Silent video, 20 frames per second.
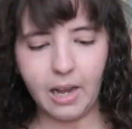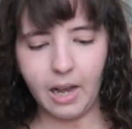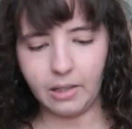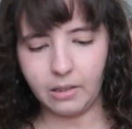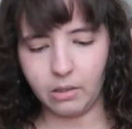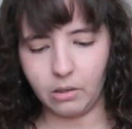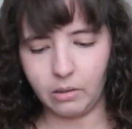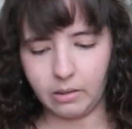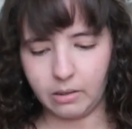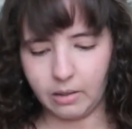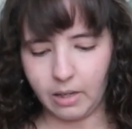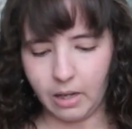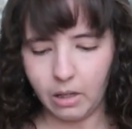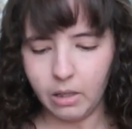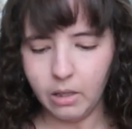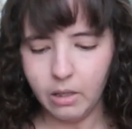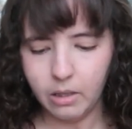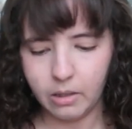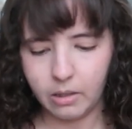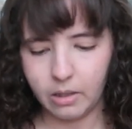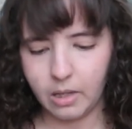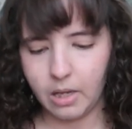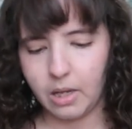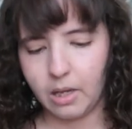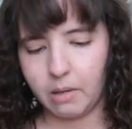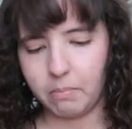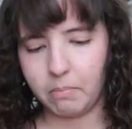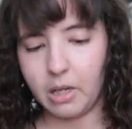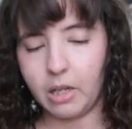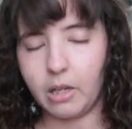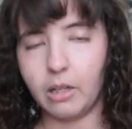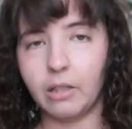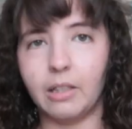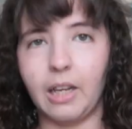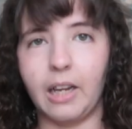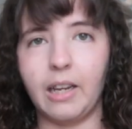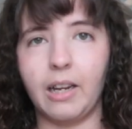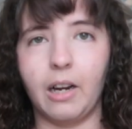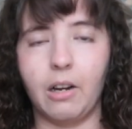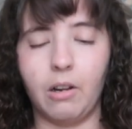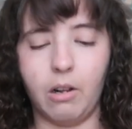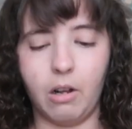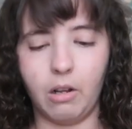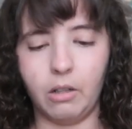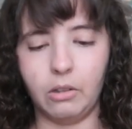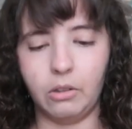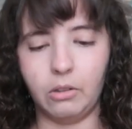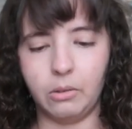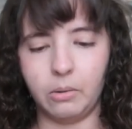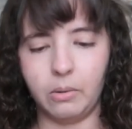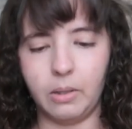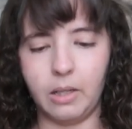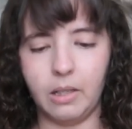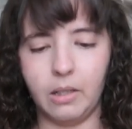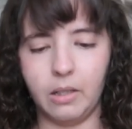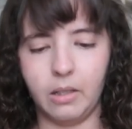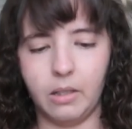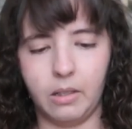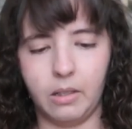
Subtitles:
had to sell because I cannot undo it.